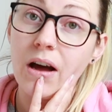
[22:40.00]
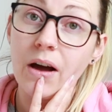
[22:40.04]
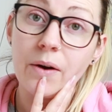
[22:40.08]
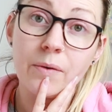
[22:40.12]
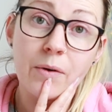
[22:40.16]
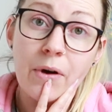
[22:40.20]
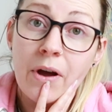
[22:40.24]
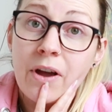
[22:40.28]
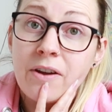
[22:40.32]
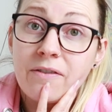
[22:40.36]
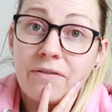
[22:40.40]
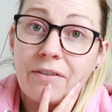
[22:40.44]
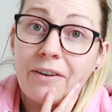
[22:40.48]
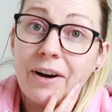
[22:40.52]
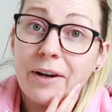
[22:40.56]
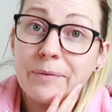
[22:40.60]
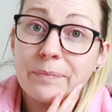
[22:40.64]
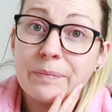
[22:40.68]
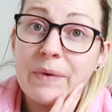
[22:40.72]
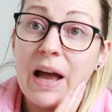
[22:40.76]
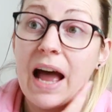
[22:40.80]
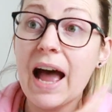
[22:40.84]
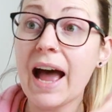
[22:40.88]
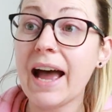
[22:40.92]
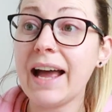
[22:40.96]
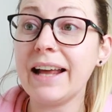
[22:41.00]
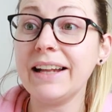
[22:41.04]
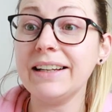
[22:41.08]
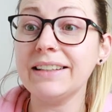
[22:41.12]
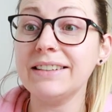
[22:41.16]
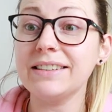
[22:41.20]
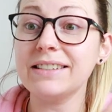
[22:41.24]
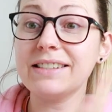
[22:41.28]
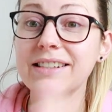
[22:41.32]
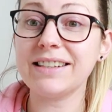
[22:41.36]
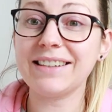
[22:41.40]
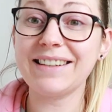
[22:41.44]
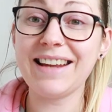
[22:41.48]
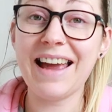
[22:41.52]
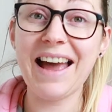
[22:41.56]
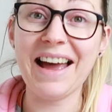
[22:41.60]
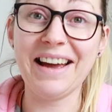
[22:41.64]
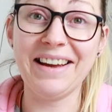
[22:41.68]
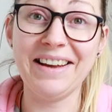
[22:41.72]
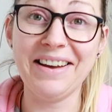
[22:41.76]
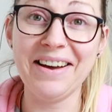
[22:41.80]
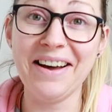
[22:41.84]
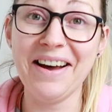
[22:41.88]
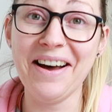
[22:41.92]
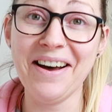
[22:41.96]
I'm going for it. And
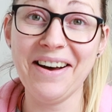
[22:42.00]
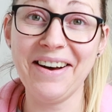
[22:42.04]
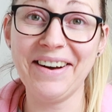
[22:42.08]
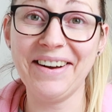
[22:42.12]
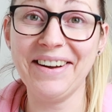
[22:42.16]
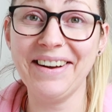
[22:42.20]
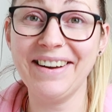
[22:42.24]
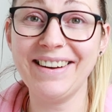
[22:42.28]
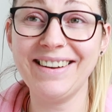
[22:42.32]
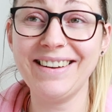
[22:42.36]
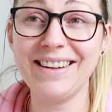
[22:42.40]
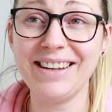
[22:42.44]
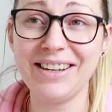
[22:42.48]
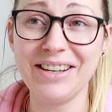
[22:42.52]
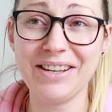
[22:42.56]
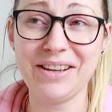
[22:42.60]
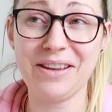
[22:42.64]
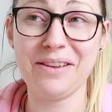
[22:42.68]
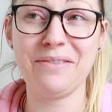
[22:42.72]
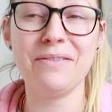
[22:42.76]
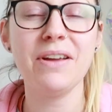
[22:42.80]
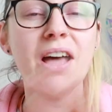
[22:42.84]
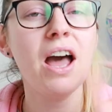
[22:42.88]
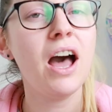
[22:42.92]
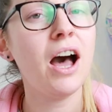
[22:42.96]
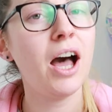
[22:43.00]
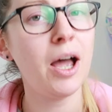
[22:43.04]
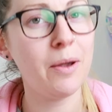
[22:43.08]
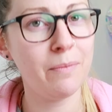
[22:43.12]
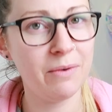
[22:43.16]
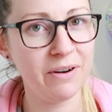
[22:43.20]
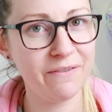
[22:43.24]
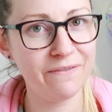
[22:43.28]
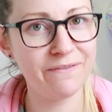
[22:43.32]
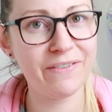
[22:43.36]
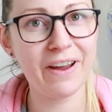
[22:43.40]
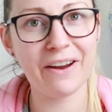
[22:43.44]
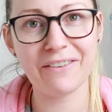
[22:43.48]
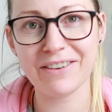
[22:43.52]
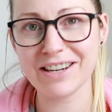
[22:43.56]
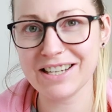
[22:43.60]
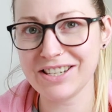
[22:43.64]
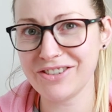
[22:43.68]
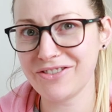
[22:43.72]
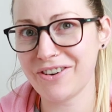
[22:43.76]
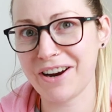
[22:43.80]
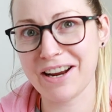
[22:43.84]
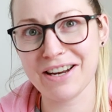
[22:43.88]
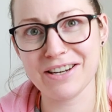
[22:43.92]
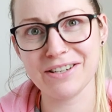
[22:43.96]
yeah, I'm in a very
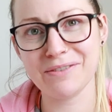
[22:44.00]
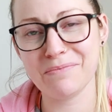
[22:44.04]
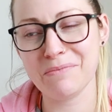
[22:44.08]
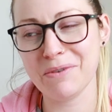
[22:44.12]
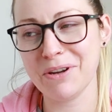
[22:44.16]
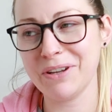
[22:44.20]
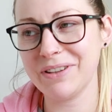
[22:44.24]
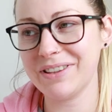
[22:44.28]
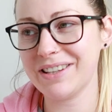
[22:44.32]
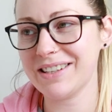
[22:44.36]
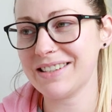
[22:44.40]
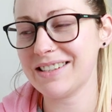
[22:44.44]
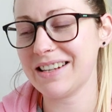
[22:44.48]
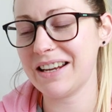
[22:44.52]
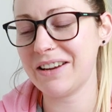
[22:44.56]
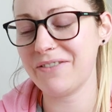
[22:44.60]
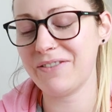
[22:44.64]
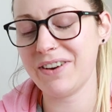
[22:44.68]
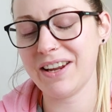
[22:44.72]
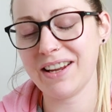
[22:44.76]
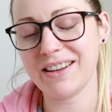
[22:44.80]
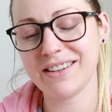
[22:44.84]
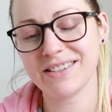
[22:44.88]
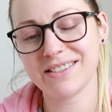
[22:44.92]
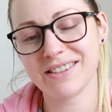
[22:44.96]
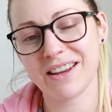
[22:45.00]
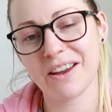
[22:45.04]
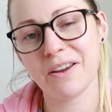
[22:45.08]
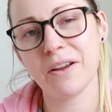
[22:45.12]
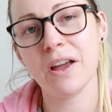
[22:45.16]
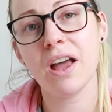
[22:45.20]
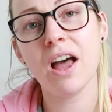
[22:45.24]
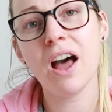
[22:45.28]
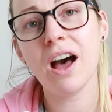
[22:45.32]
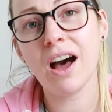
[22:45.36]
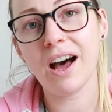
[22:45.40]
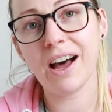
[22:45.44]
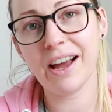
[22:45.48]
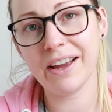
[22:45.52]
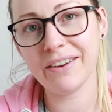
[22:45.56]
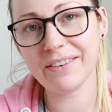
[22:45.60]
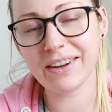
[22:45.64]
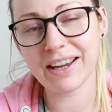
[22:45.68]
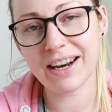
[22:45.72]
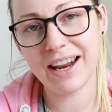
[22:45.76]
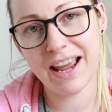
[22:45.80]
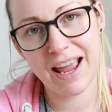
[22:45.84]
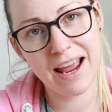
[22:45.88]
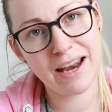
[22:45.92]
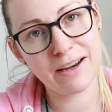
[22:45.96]
strange mood this evening, so I'm
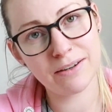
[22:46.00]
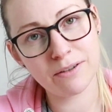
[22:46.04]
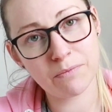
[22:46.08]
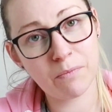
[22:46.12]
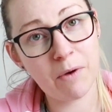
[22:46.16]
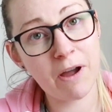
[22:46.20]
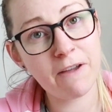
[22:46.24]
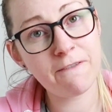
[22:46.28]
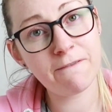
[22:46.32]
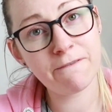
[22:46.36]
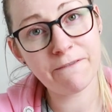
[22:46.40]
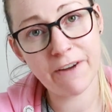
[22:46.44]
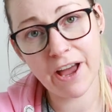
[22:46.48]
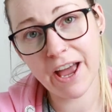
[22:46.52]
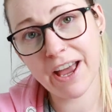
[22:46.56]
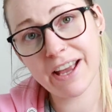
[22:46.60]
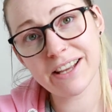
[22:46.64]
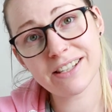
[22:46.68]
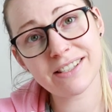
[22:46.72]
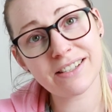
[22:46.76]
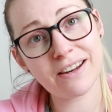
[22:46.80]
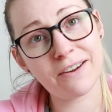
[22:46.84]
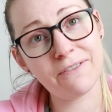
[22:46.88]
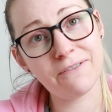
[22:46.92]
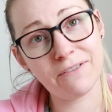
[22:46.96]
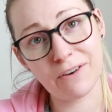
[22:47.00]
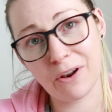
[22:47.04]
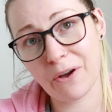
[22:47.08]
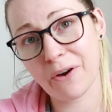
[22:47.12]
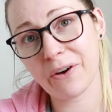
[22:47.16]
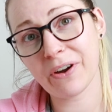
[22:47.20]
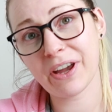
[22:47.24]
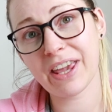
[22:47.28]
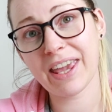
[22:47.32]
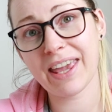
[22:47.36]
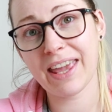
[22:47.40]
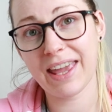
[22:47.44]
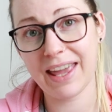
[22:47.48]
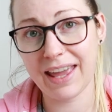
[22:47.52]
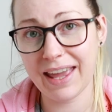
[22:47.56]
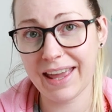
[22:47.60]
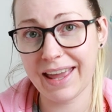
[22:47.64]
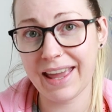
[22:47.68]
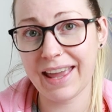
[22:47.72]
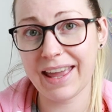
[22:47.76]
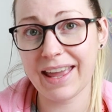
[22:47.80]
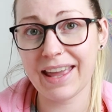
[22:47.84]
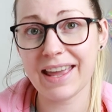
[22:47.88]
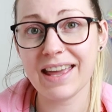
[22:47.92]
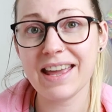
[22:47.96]
gonna end my first vlog
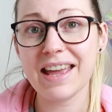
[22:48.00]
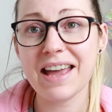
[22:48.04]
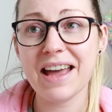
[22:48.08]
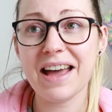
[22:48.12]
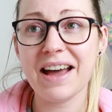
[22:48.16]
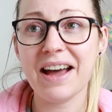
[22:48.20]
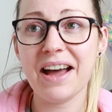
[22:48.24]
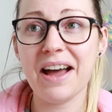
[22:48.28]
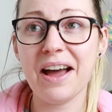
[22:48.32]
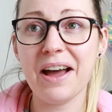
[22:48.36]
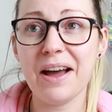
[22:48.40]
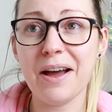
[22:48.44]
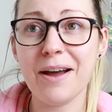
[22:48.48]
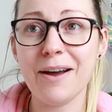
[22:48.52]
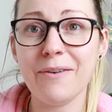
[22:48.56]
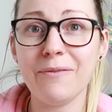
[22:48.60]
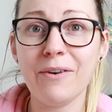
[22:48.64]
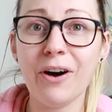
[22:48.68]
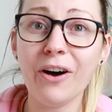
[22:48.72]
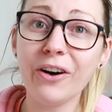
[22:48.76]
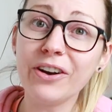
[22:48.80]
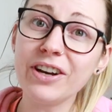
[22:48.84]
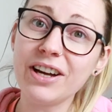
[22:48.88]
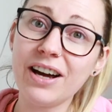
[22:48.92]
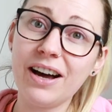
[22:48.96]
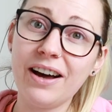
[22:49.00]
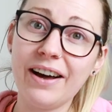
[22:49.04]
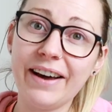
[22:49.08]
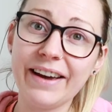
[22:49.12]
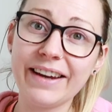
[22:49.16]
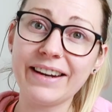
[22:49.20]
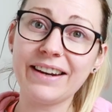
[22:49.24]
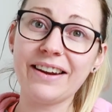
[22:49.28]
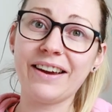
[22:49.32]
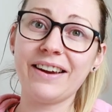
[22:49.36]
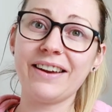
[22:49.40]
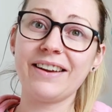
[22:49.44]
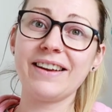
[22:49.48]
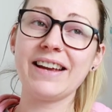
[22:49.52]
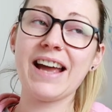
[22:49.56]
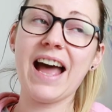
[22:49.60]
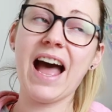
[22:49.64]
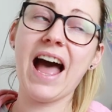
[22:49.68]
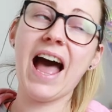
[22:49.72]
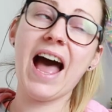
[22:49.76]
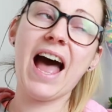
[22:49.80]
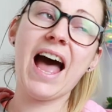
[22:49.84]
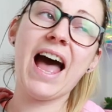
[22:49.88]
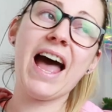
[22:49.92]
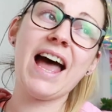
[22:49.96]
here um, on a high note.
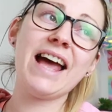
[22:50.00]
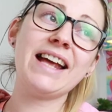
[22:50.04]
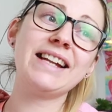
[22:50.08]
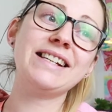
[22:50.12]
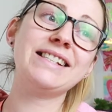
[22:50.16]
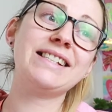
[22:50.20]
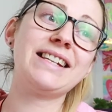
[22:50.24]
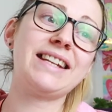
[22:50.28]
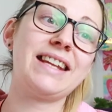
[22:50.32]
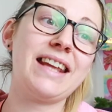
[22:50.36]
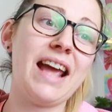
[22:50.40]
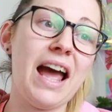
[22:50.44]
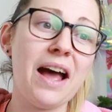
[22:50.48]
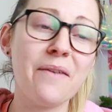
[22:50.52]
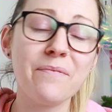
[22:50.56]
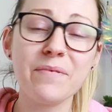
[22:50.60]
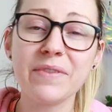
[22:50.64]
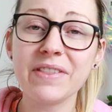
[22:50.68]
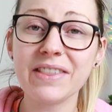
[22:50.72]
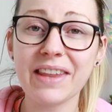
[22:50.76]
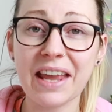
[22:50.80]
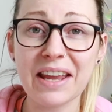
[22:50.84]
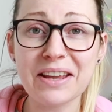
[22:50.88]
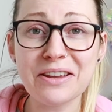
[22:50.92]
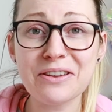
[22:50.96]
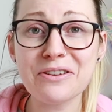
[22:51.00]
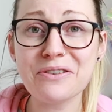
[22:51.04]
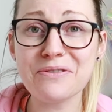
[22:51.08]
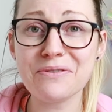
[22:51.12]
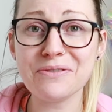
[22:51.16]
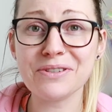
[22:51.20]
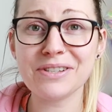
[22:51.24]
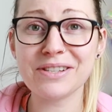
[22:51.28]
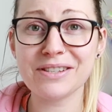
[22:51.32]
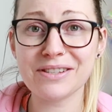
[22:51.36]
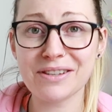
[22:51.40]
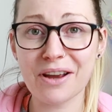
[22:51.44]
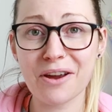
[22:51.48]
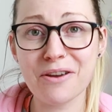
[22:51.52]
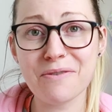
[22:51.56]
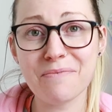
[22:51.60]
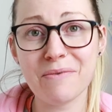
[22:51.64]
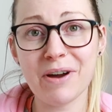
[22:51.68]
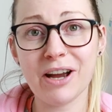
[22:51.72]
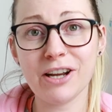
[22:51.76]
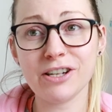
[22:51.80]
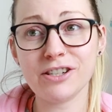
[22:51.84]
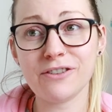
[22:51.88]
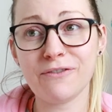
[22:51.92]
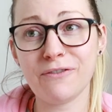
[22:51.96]
And yeah, thank you so
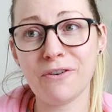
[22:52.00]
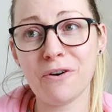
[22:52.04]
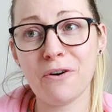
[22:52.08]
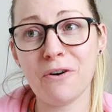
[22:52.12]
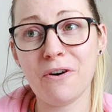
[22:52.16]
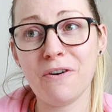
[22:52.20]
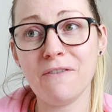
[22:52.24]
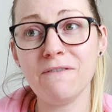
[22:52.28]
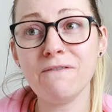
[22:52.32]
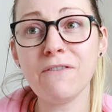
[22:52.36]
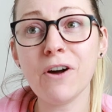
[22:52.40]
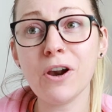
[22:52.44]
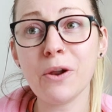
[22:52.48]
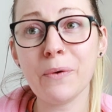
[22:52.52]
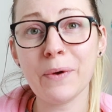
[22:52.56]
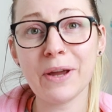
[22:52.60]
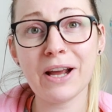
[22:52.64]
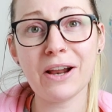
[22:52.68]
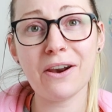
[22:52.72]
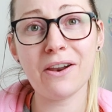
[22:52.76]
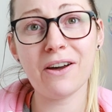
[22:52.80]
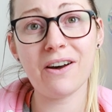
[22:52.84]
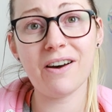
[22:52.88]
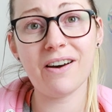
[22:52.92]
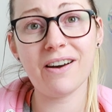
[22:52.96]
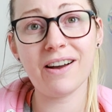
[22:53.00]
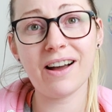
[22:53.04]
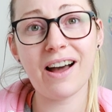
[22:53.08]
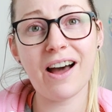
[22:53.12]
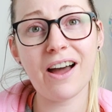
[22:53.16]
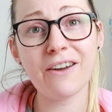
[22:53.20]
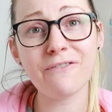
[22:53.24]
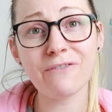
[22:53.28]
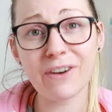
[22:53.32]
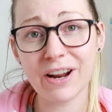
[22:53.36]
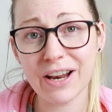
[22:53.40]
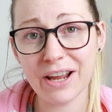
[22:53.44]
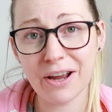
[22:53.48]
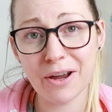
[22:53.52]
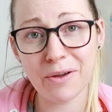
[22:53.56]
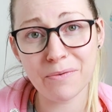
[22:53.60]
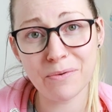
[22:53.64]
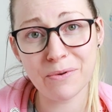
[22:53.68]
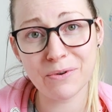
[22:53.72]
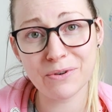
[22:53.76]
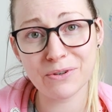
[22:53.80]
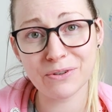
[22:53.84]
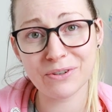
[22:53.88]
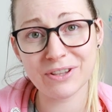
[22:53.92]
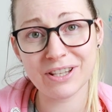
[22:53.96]
much for following along. I really hope
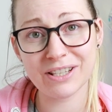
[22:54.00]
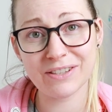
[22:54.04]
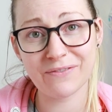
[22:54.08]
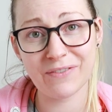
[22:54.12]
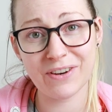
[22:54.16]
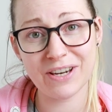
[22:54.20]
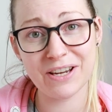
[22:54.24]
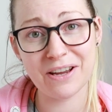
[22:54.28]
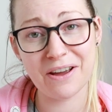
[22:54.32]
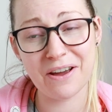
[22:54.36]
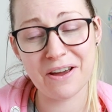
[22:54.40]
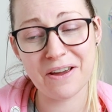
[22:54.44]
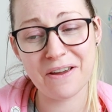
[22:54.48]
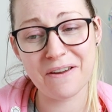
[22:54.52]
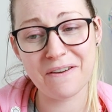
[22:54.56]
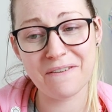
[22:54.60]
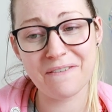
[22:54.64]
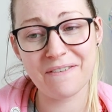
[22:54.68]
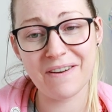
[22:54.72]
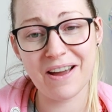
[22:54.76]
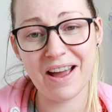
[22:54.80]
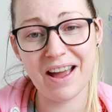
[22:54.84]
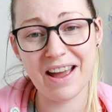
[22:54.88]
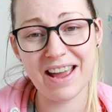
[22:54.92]
you enjoyed this video.